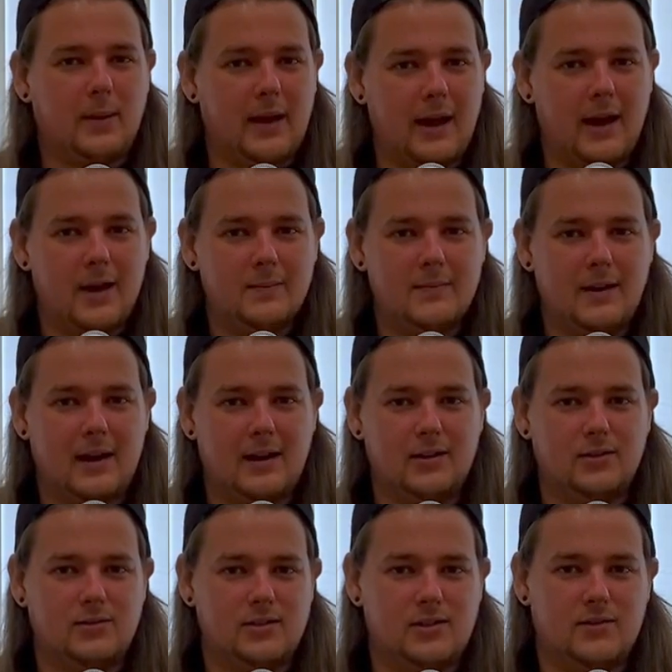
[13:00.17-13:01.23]
play them, and
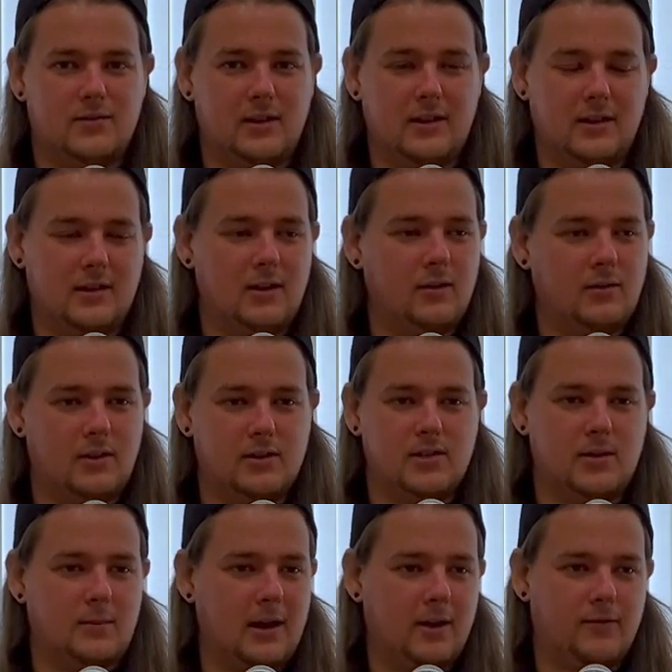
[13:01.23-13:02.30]
you'll just because
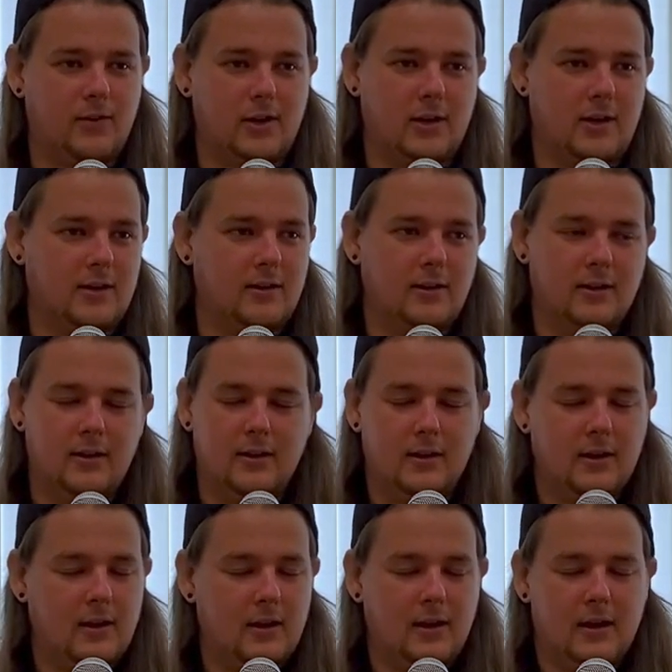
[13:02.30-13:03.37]
you might have heard
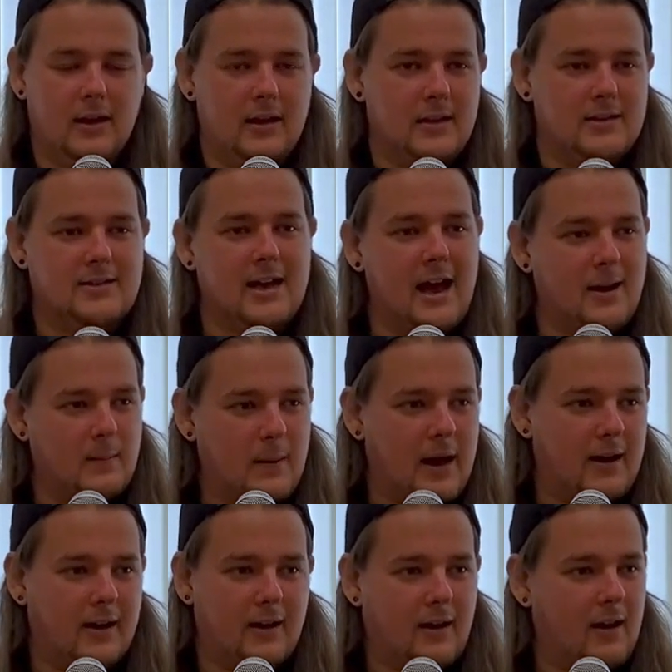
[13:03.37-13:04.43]

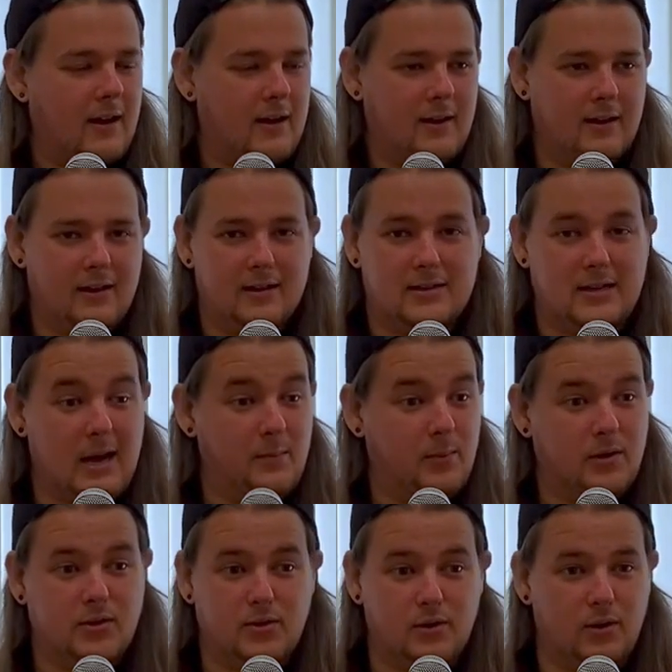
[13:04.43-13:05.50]
Sandman and Sad
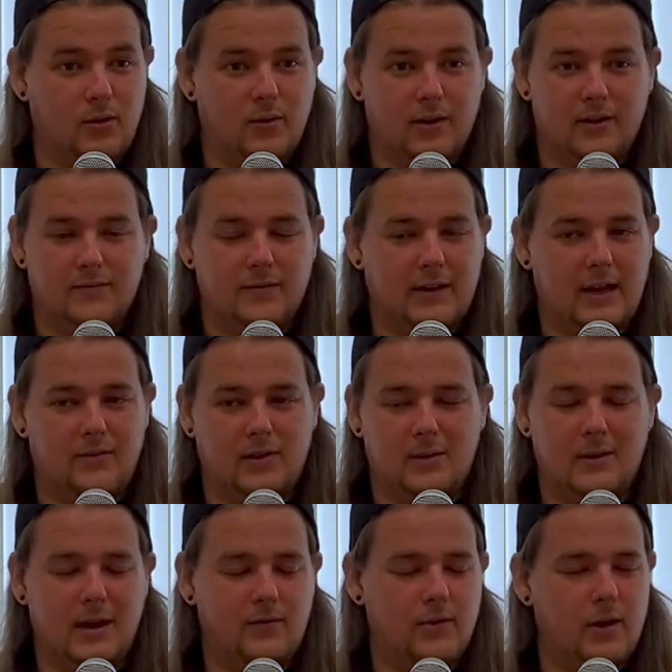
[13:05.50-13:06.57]
But True and Unforgiven. You
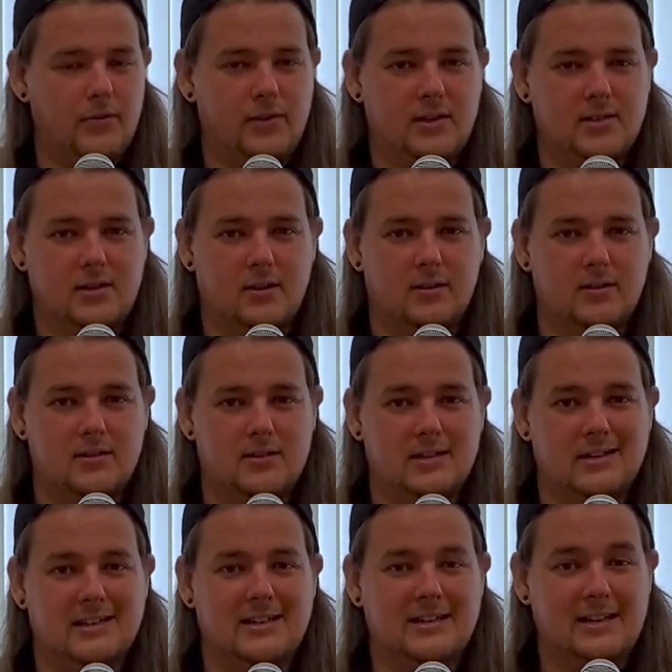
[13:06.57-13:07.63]
might have heard these songs to
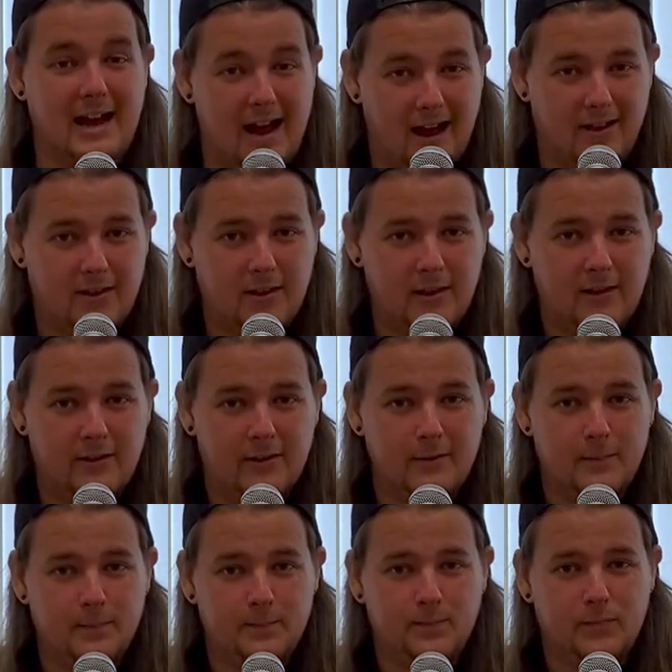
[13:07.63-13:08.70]
death,
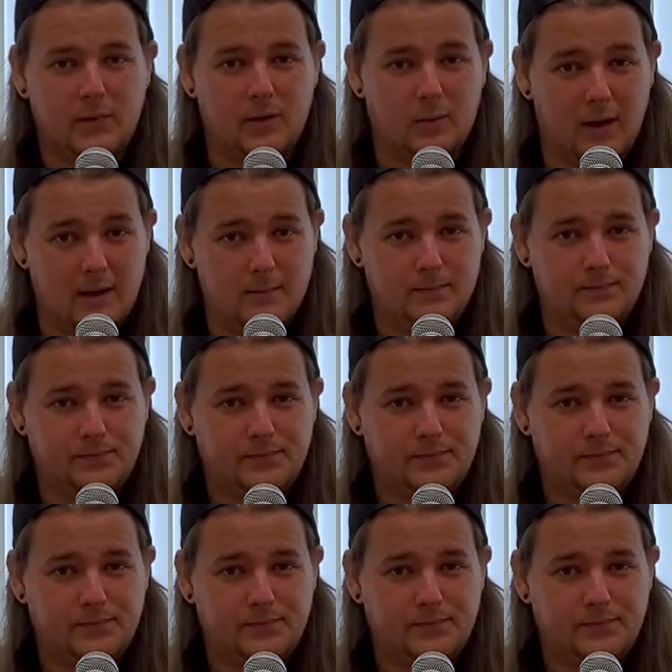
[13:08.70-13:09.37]
right?